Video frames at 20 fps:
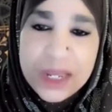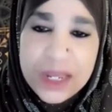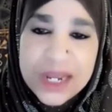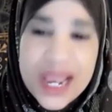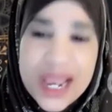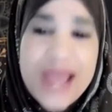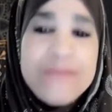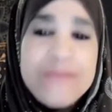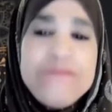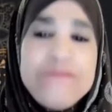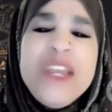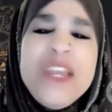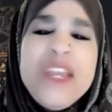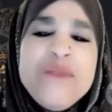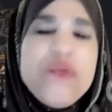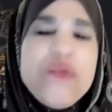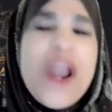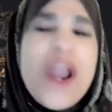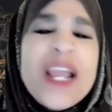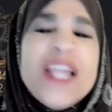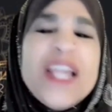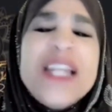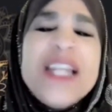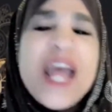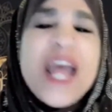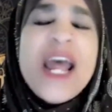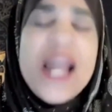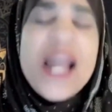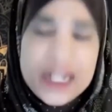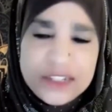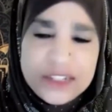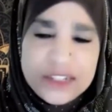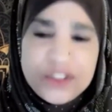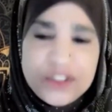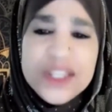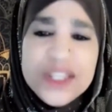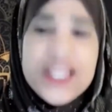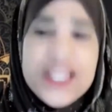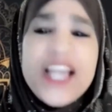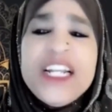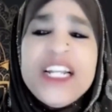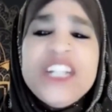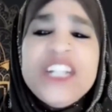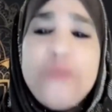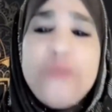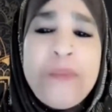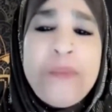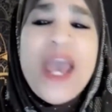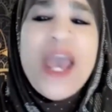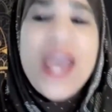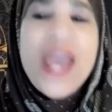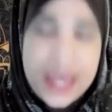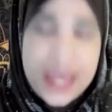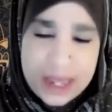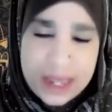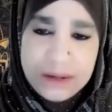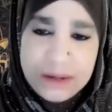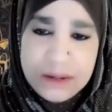Let me recognize that it's bad.